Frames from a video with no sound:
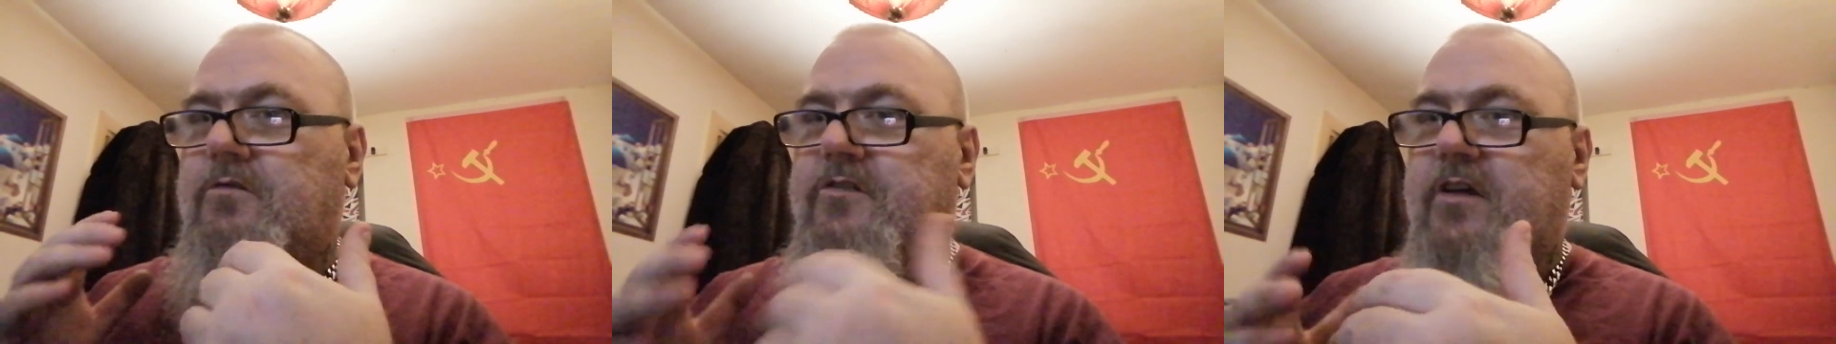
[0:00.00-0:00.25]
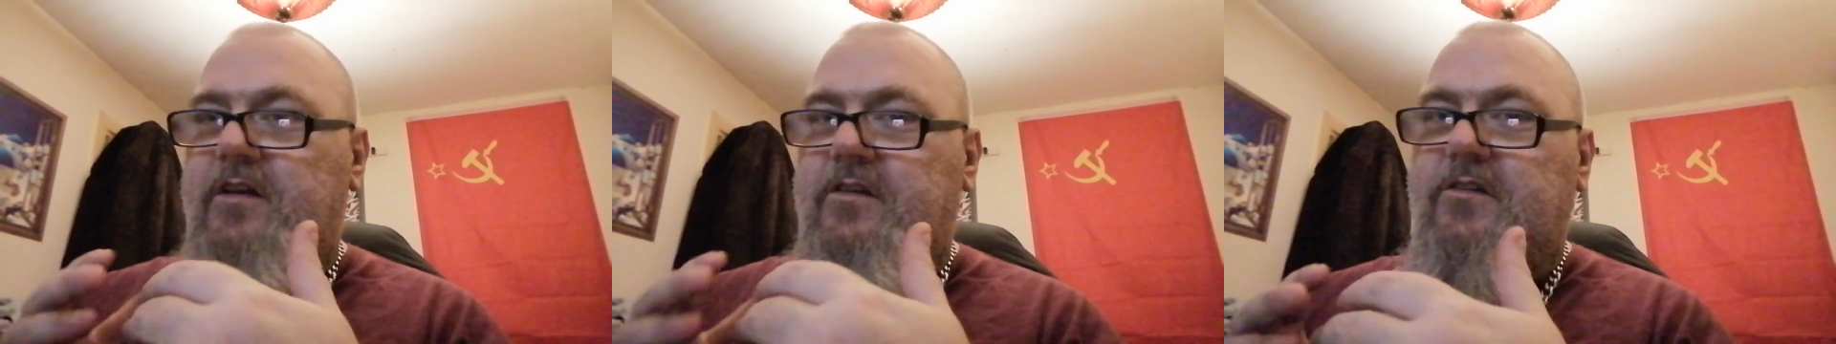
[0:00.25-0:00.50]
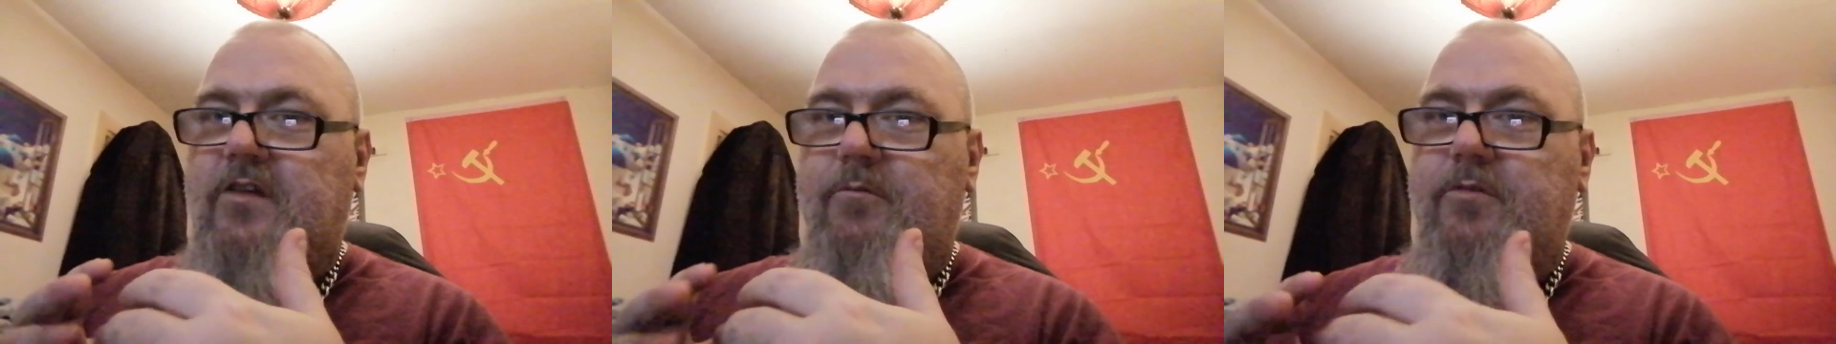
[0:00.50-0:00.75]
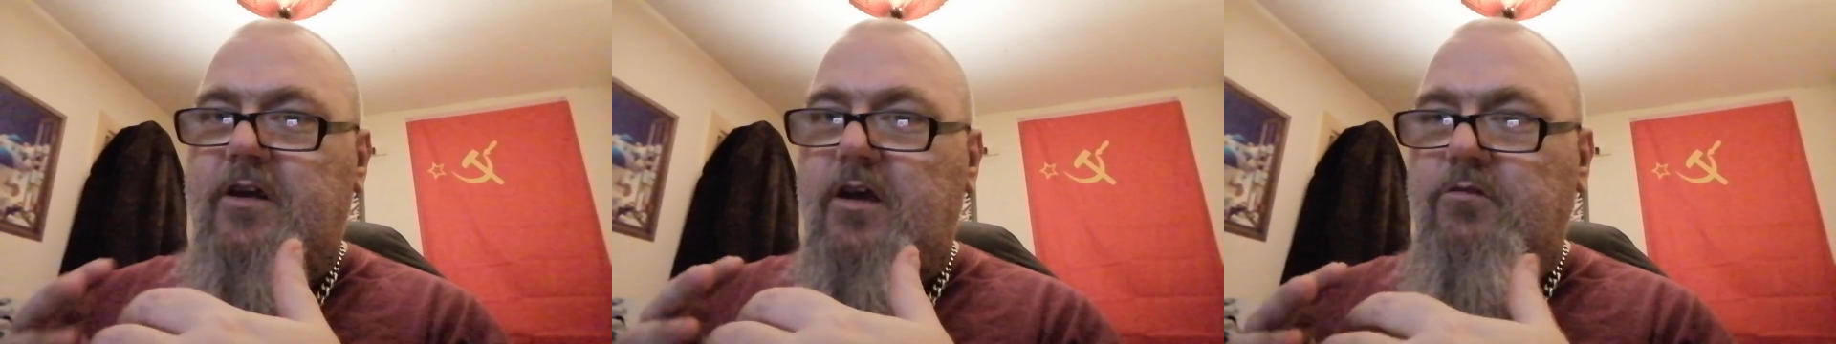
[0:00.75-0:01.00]
say to
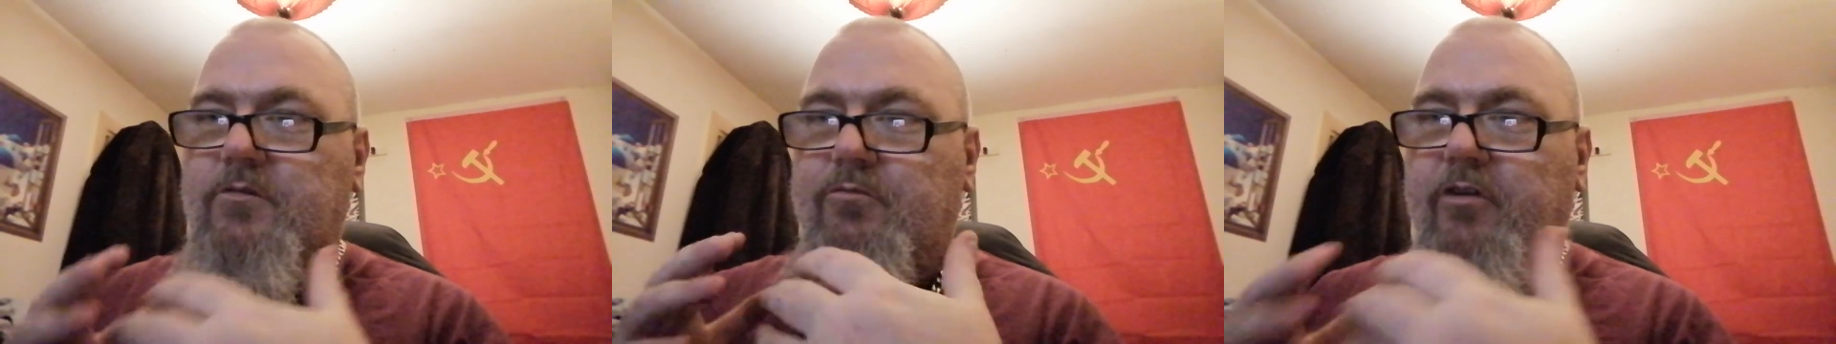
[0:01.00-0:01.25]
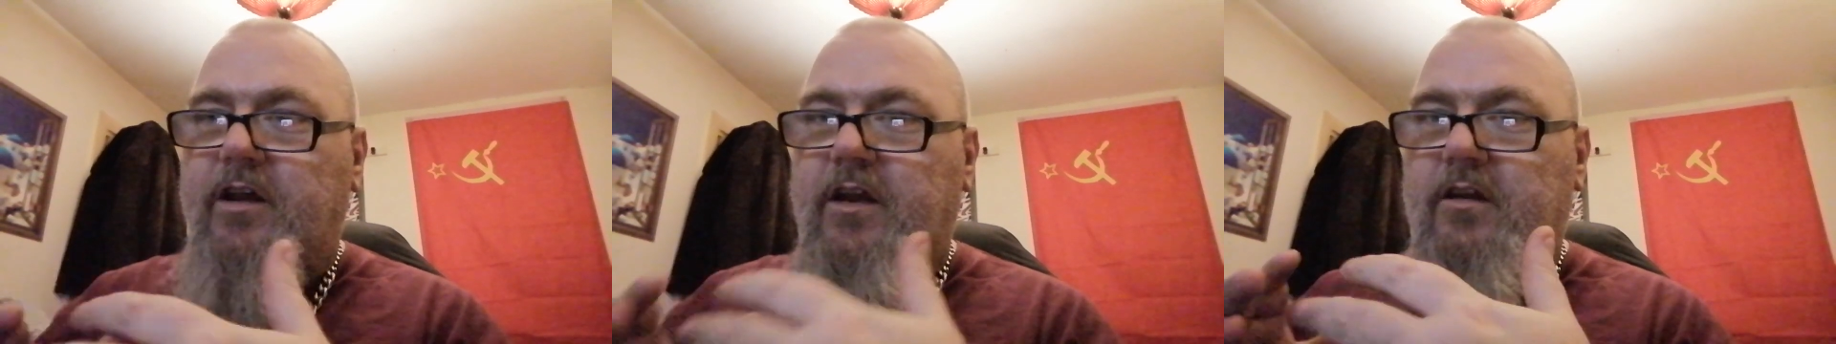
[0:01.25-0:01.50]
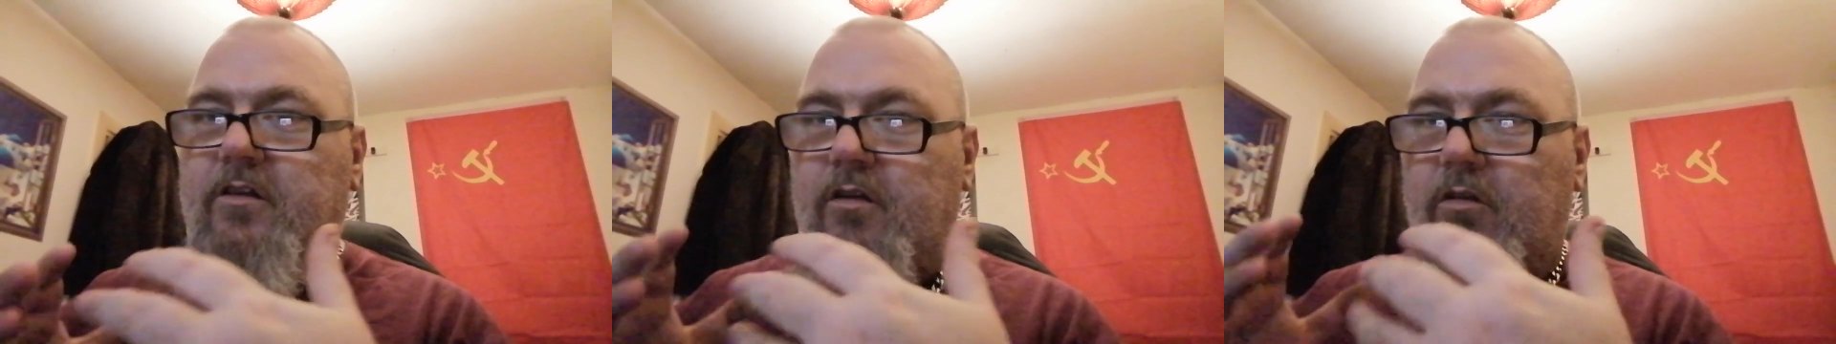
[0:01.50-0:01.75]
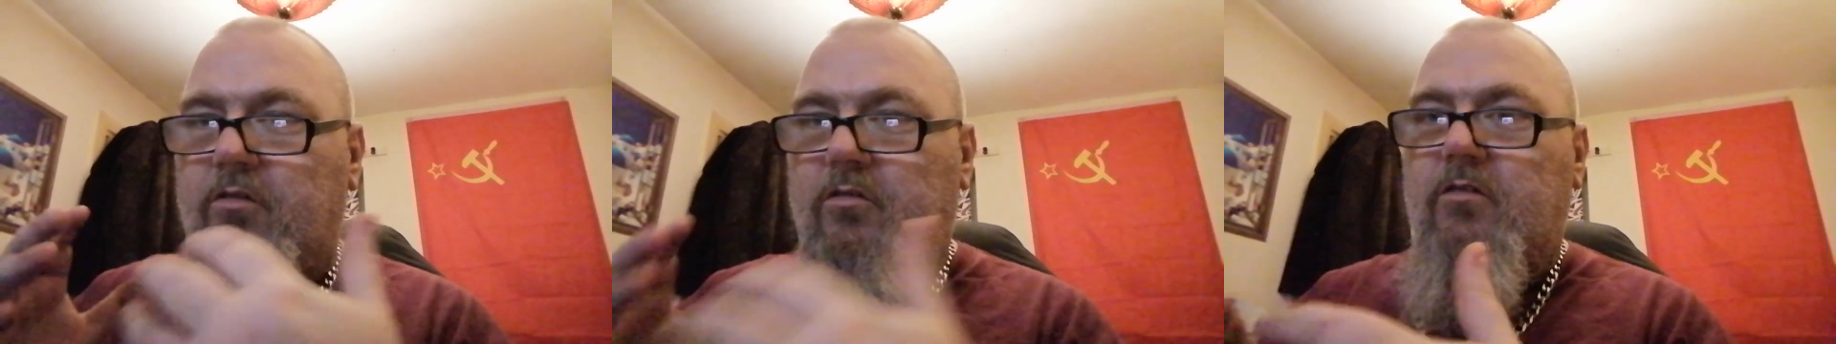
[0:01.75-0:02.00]
somebody who's breaking
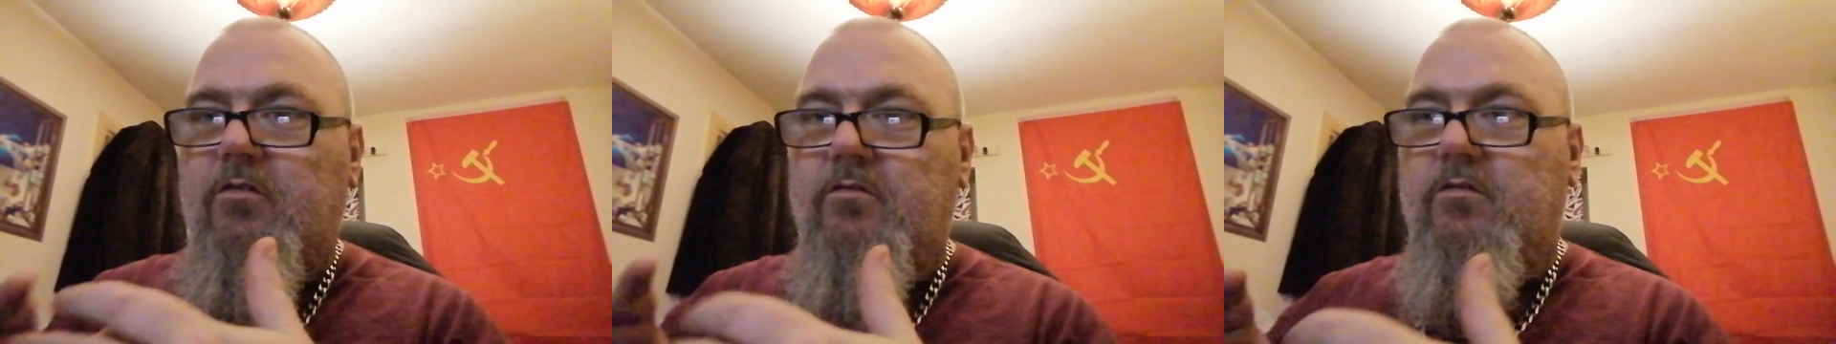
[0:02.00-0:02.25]
the law,